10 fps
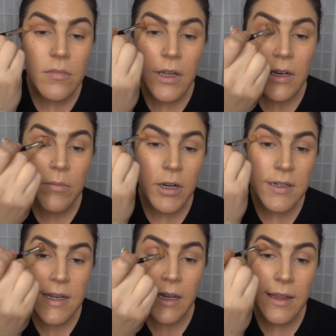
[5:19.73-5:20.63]
And I'm
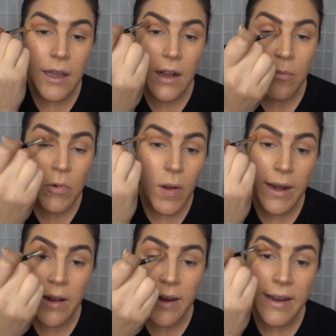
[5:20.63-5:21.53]
gonna take that up
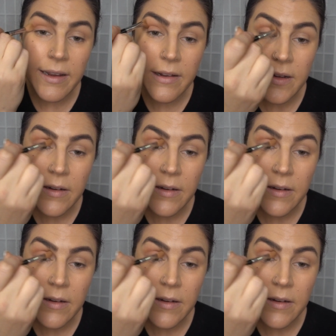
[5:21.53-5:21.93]
quite high.